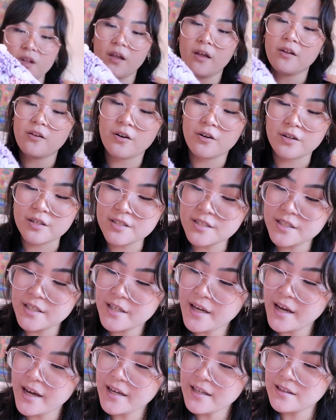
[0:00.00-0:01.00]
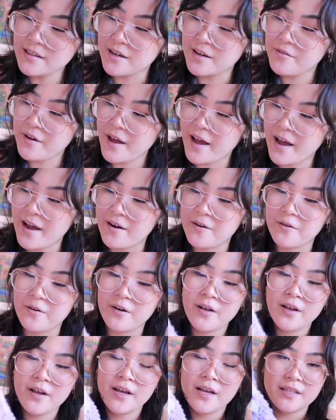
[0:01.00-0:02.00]
And honestly, I love
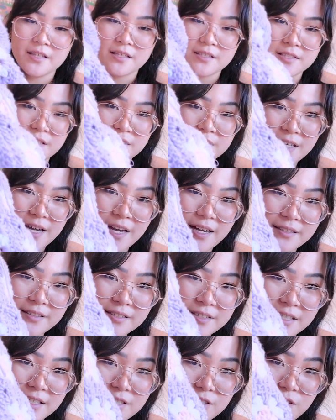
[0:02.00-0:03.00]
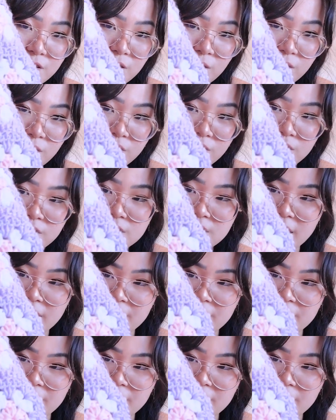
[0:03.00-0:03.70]
how the zigzag stitch looks.